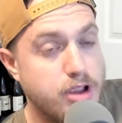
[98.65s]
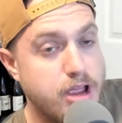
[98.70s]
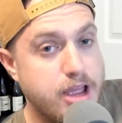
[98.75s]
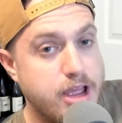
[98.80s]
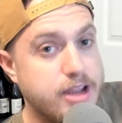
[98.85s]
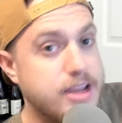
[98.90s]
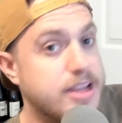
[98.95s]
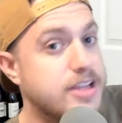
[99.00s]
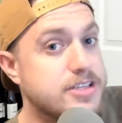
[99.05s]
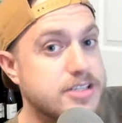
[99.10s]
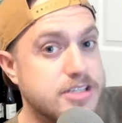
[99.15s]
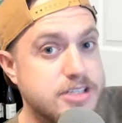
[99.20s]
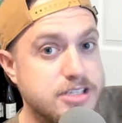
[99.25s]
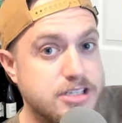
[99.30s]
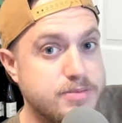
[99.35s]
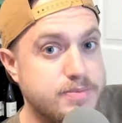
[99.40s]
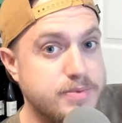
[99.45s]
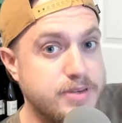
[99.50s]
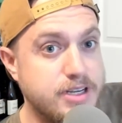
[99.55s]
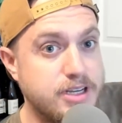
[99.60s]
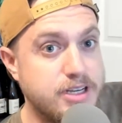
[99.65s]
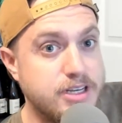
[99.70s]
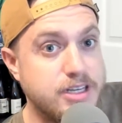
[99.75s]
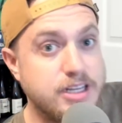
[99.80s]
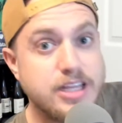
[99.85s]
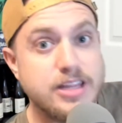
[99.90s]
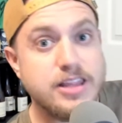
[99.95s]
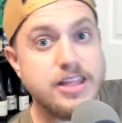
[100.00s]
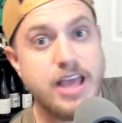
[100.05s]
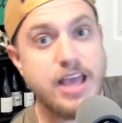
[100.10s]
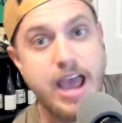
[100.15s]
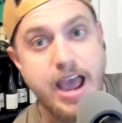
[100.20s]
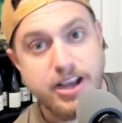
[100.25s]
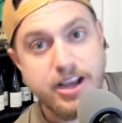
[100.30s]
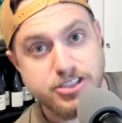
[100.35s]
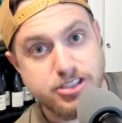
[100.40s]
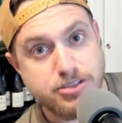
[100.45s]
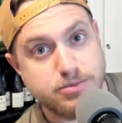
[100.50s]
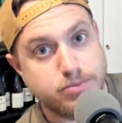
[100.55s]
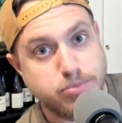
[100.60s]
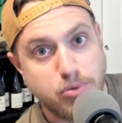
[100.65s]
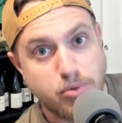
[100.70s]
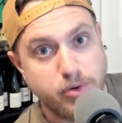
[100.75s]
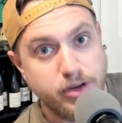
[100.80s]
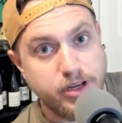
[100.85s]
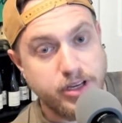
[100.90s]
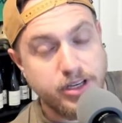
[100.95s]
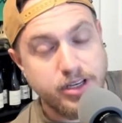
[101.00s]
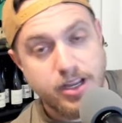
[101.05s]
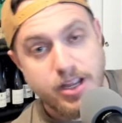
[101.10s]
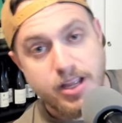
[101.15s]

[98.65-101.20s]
at instant speed, get the action point,